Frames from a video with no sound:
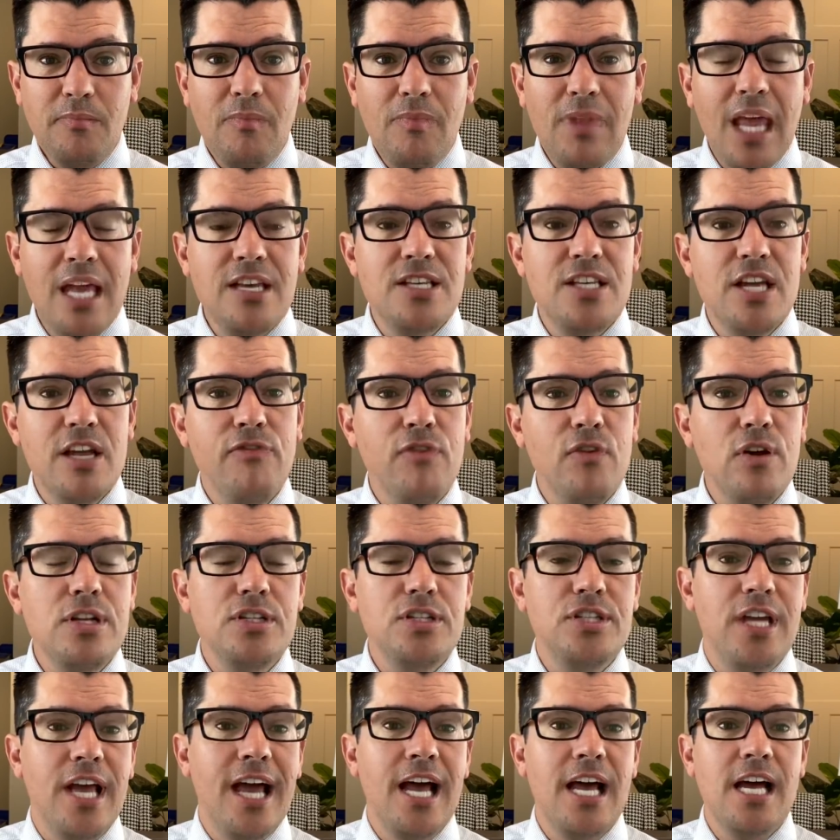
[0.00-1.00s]

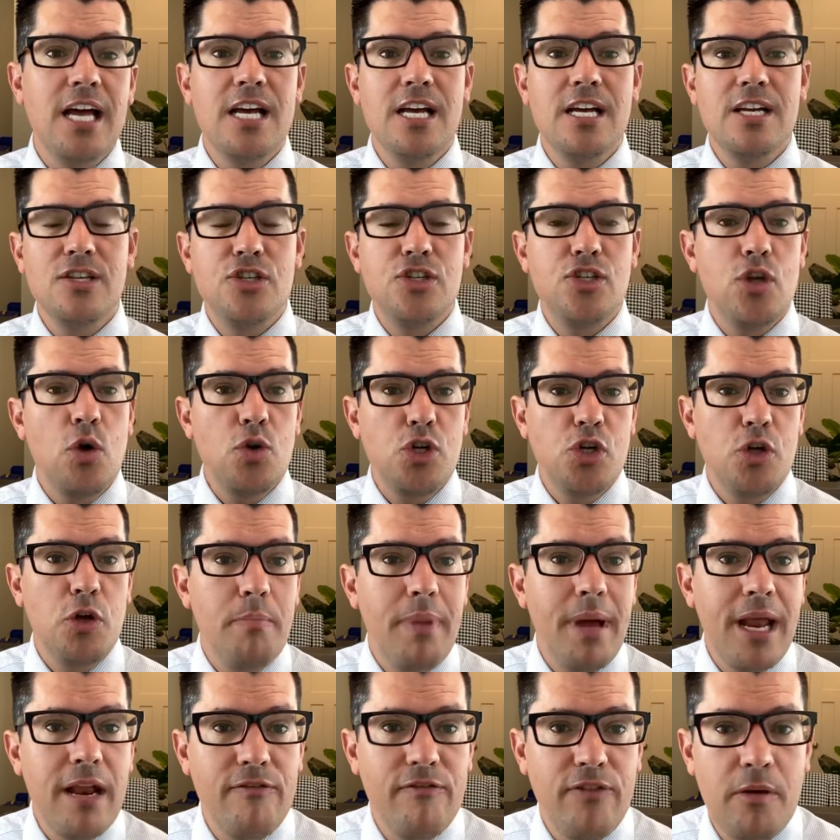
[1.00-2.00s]
different uh, social
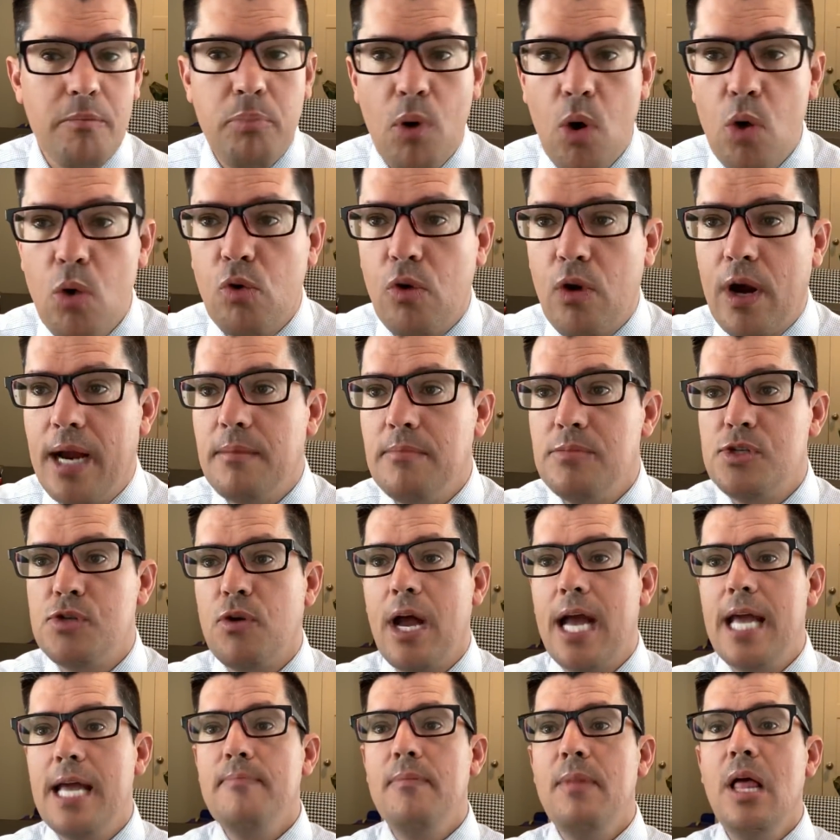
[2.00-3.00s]
benefit programs,
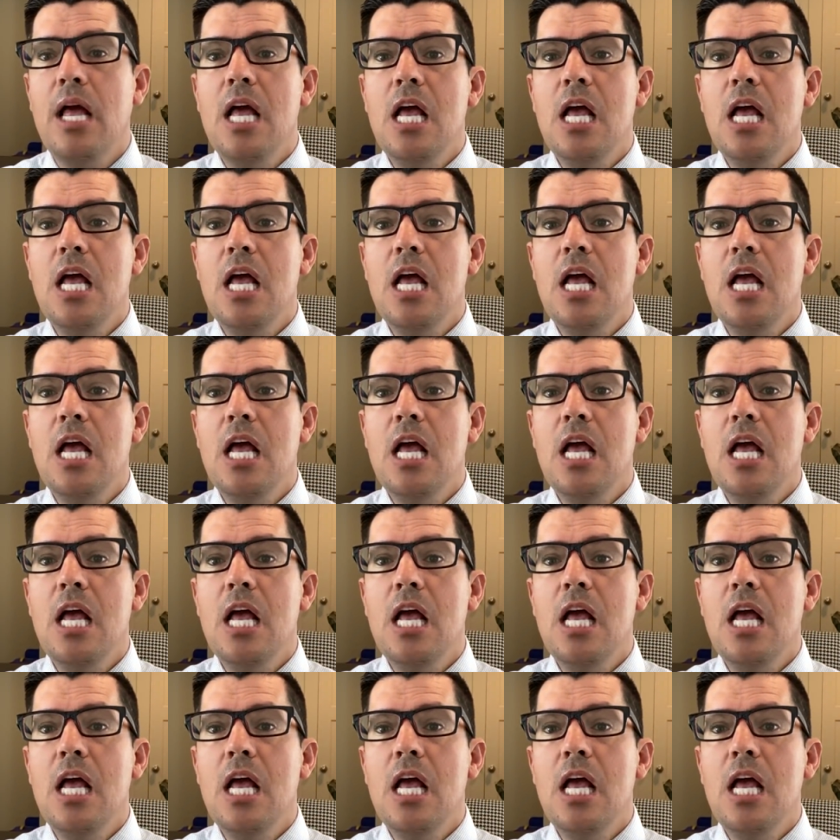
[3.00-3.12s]
right?